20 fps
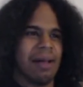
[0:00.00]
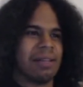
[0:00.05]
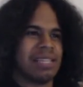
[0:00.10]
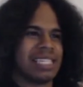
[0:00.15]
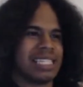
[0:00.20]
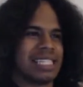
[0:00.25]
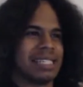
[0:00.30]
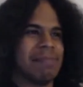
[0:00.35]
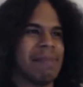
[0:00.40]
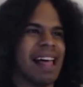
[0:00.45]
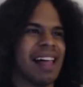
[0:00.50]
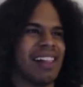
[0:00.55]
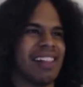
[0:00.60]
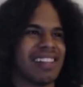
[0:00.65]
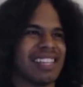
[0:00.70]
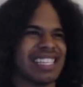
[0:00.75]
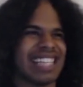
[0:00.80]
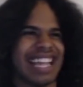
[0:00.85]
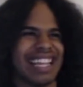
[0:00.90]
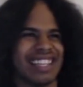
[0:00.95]

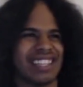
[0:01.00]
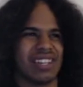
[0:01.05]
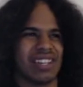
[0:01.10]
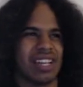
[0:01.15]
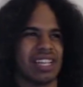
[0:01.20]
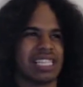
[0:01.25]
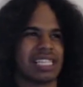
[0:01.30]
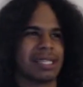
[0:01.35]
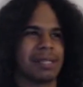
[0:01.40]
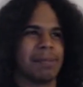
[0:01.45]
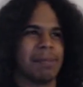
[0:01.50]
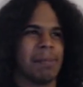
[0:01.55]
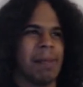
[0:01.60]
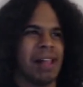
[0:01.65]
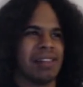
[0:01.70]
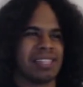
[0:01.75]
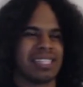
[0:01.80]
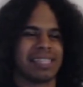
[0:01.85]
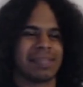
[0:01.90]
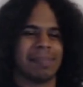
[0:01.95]
Smell sense, a
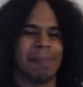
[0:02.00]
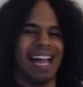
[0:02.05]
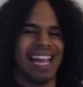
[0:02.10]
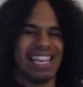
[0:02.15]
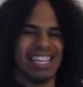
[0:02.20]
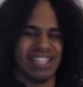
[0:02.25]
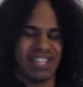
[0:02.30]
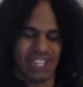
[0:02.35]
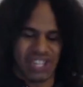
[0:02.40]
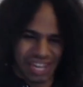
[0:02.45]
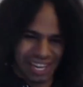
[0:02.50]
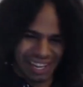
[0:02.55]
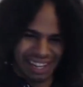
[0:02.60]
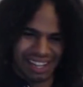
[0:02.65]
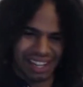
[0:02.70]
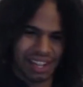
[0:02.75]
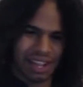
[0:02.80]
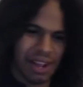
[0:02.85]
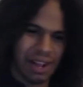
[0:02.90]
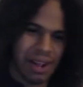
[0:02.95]
smell sponge.
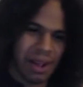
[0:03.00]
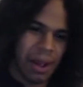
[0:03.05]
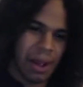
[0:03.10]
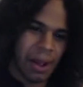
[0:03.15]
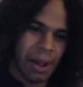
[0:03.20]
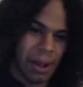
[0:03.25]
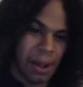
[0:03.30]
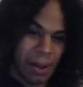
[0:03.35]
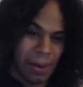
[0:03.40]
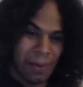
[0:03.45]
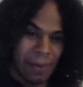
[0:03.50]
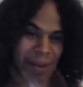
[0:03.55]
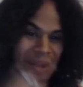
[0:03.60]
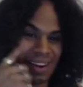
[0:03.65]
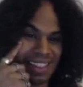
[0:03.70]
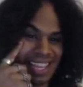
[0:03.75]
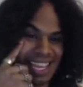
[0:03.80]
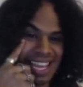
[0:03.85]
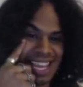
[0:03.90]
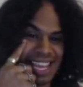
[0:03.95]
"What
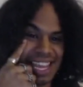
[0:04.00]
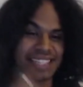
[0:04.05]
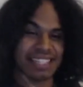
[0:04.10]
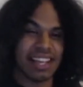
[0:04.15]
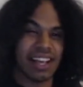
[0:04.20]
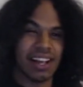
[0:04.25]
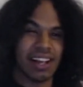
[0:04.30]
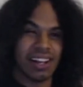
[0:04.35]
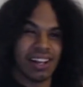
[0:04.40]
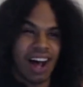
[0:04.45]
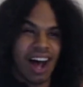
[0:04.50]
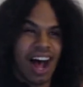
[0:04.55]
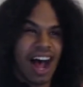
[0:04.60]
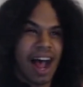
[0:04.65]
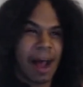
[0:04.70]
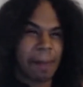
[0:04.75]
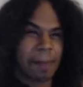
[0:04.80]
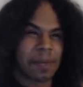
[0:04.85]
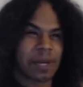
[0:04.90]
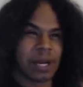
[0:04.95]
are these?"
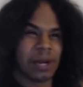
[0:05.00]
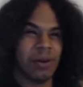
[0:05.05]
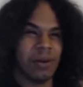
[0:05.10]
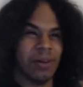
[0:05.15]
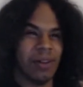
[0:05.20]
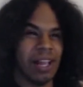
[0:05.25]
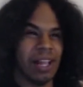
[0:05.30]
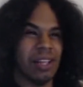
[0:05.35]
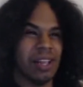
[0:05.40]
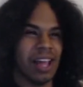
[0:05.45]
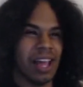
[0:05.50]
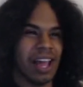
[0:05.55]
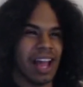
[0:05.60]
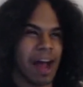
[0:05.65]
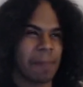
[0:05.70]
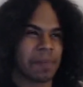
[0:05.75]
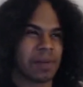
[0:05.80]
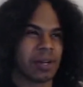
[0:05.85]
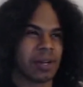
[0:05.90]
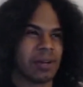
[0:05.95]
Optical,
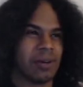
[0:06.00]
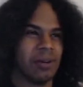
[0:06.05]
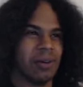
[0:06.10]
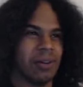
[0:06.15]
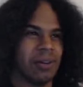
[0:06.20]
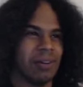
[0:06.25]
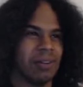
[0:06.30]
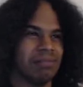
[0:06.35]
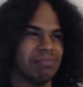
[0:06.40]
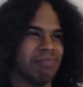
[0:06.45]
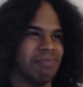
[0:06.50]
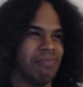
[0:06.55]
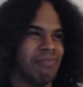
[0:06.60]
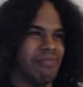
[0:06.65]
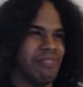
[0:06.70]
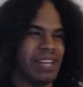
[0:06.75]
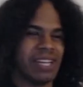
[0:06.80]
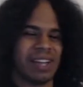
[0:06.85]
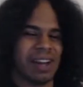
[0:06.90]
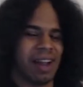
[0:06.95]
I
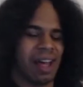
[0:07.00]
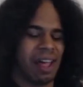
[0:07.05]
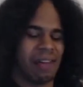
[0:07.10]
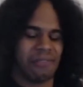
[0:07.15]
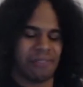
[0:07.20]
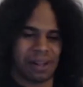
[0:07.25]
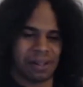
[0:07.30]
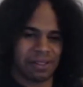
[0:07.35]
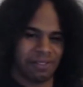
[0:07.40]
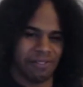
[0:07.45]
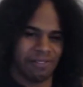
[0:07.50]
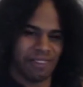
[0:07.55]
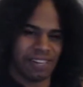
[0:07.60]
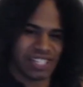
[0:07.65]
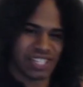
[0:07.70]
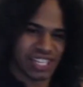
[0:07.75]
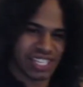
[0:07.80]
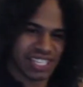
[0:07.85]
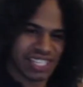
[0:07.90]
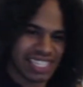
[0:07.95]
forgot
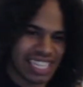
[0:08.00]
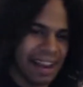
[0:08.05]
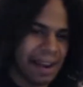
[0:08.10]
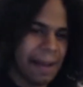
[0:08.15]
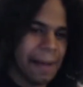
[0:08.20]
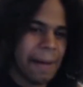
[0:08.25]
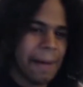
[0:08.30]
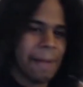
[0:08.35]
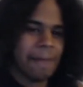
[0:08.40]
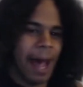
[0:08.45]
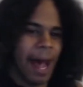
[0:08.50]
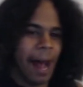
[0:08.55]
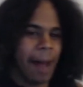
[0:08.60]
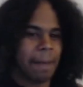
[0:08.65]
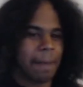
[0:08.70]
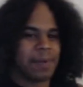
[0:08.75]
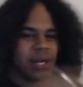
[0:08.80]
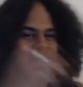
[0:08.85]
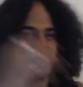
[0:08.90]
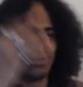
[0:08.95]
what she said.
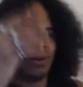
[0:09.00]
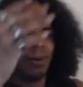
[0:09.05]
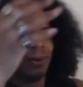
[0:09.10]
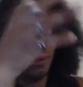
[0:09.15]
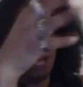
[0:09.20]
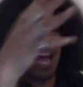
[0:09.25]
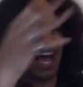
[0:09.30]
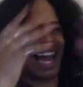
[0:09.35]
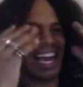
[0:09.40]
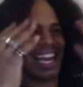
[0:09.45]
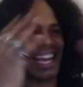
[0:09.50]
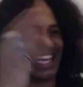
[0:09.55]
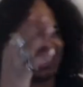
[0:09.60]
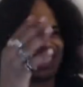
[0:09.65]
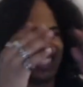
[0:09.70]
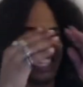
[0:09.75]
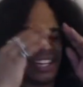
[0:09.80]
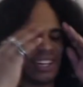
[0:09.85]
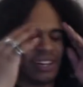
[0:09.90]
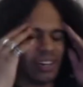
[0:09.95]
"Optical eye
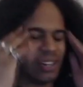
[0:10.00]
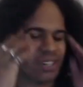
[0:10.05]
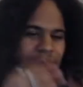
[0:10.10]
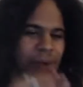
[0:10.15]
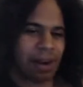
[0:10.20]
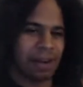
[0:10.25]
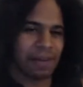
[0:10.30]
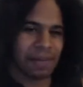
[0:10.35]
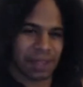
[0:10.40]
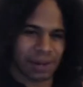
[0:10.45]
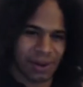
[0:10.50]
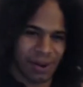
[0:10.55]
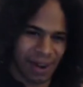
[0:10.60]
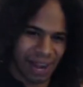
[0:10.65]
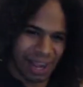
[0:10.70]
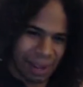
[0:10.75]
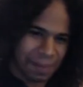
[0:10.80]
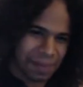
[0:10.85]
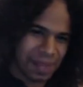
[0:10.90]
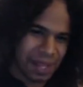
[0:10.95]
seers," whatever the
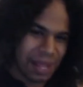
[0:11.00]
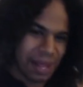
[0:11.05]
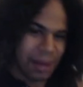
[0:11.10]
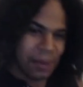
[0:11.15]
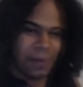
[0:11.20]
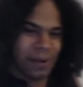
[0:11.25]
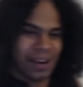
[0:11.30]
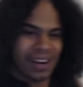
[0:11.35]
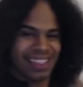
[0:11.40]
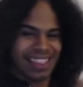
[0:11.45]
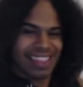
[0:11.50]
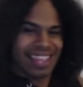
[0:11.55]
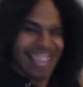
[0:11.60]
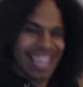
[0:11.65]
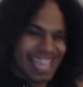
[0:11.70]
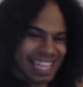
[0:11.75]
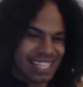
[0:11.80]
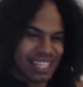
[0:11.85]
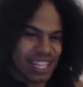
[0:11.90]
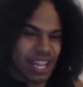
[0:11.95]
crap. "What are
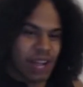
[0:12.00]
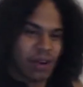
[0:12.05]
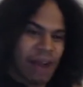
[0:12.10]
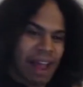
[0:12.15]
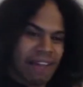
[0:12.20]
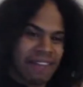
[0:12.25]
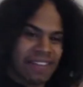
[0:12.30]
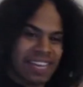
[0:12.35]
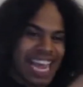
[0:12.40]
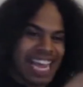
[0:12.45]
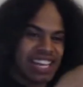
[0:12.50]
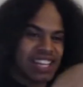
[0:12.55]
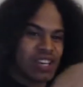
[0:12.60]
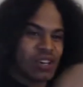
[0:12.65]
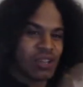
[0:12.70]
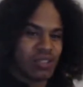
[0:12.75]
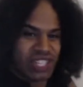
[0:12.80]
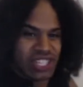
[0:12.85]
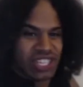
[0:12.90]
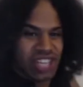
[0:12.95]
these?"
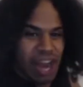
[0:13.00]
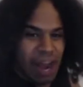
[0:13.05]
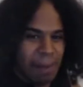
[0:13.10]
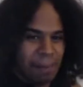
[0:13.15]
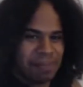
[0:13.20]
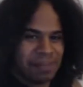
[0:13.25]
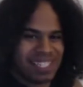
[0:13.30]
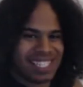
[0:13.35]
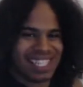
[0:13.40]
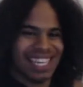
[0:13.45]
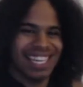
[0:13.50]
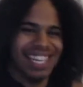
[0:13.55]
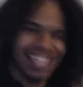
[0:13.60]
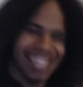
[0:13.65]
"Gravitational stumps."